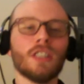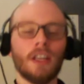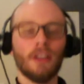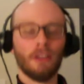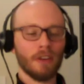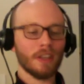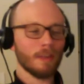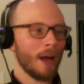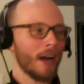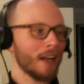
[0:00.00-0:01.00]
say that 3 at the
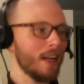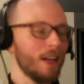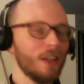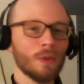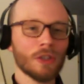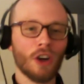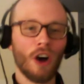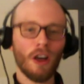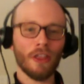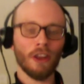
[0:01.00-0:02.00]
back in England was
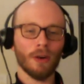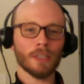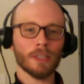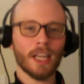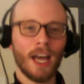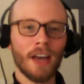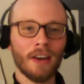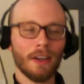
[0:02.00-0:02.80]
gone, though. It was dead.